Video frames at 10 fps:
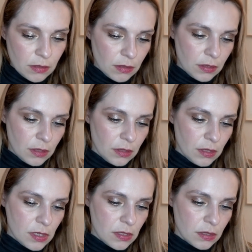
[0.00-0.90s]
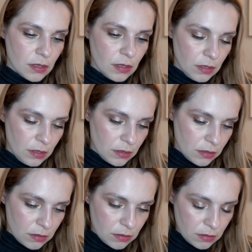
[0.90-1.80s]
And then this side.
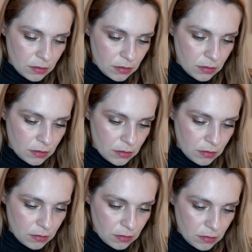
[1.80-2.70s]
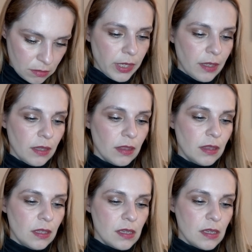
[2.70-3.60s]
Okay,
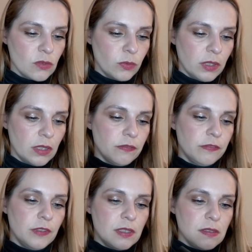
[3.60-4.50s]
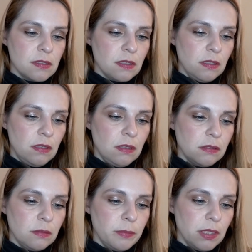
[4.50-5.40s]
this one feels a
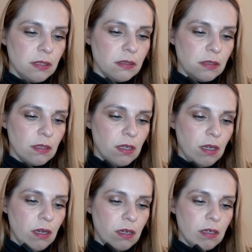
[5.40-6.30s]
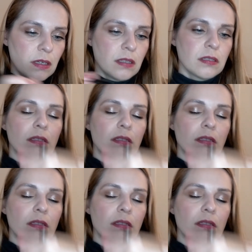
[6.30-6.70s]
little bit hard.